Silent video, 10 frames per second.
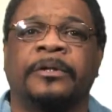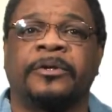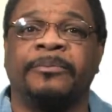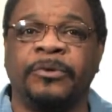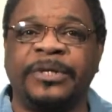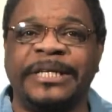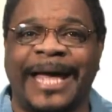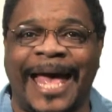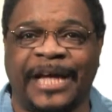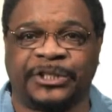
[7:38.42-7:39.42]
Community
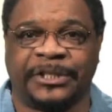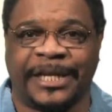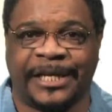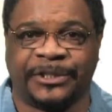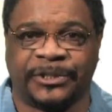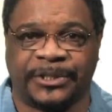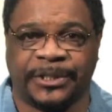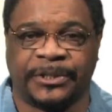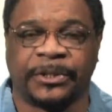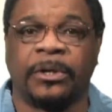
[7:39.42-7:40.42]
action
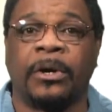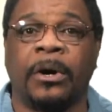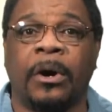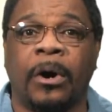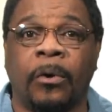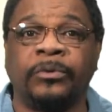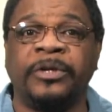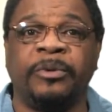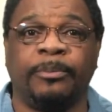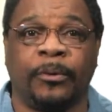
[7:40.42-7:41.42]
agencies only
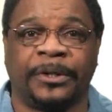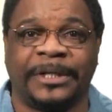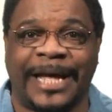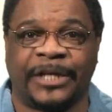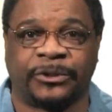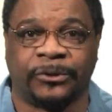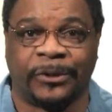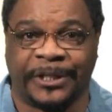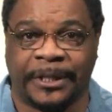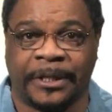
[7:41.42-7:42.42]
report
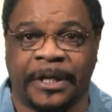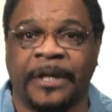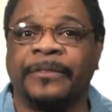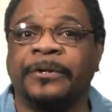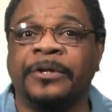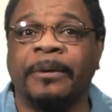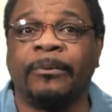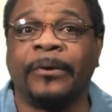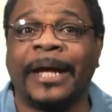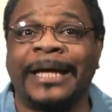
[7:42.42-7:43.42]
nationally the
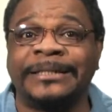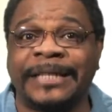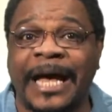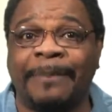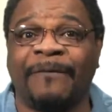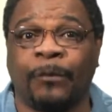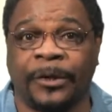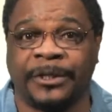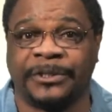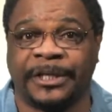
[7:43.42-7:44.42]
number and type of
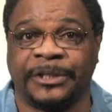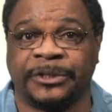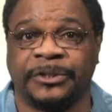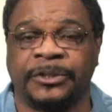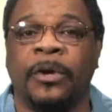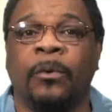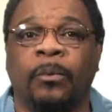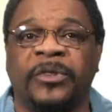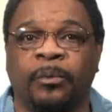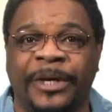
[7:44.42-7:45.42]
organizations
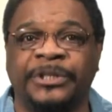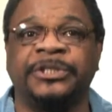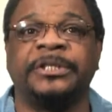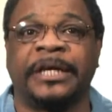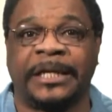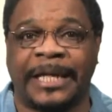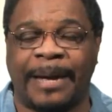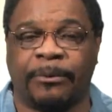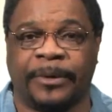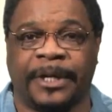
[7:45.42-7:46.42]
with which they
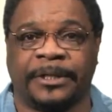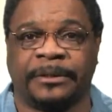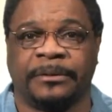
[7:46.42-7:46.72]
collaborate.